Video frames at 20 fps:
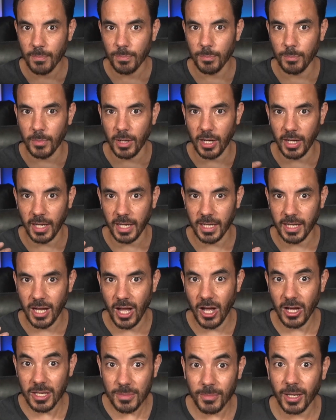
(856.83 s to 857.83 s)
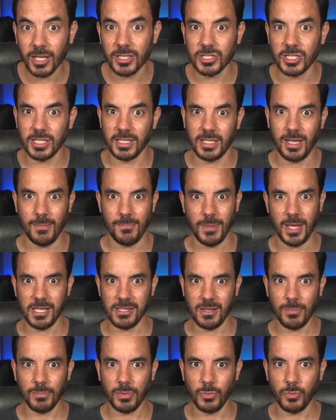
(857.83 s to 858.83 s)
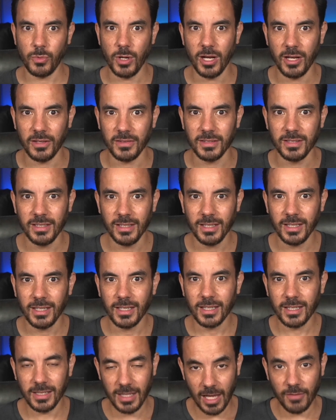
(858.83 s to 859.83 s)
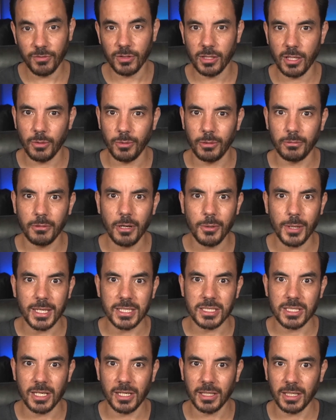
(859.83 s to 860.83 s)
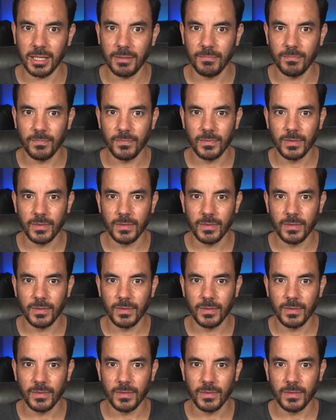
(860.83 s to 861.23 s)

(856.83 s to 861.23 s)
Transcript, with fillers: my high-margin campaign number one can have a lower R O A S target.